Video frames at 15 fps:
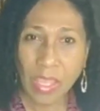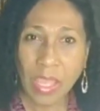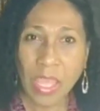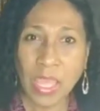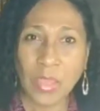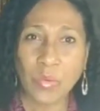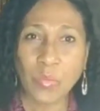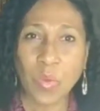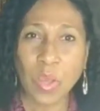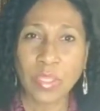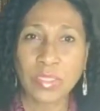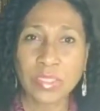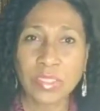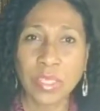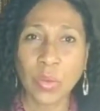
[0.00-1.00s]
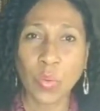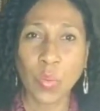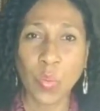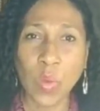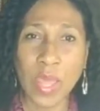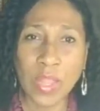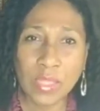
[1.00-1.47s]
I want to
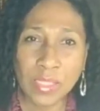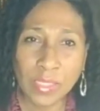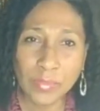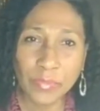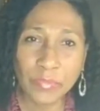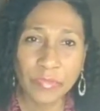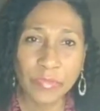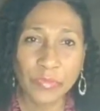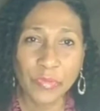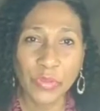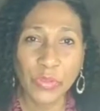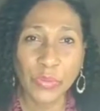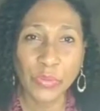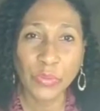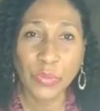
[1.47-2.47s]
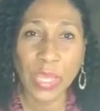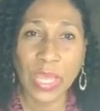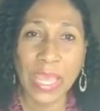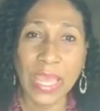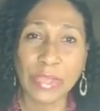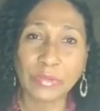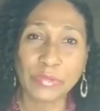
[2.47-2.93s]
welcome you.
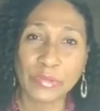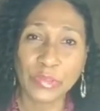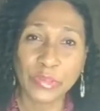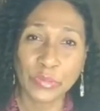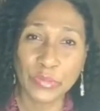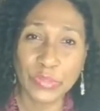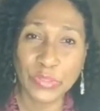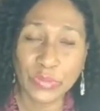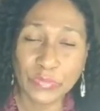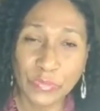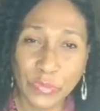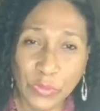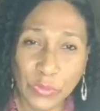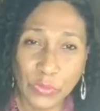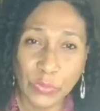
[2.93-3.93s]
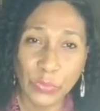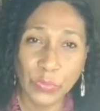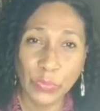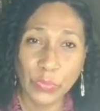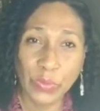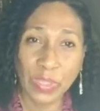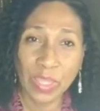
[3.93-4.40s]
And for those of
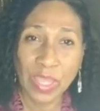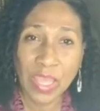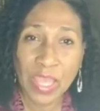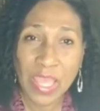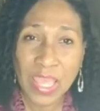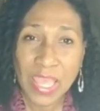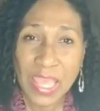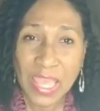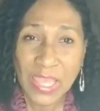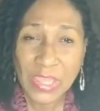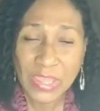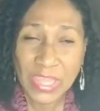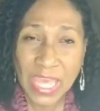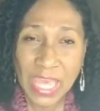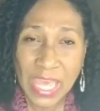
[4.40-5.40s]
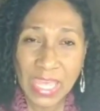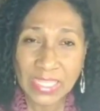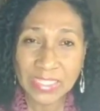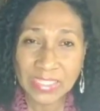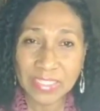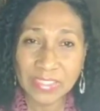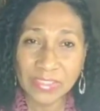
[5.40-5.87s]
you
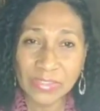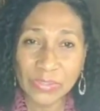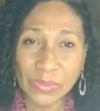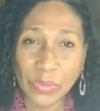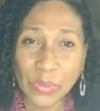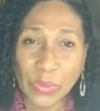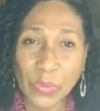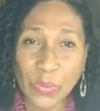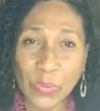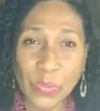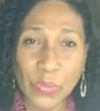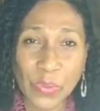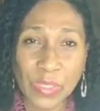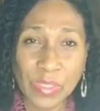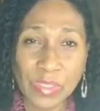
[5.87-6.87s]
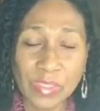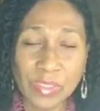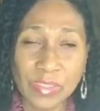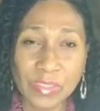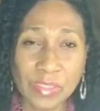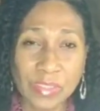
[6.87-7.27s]
that will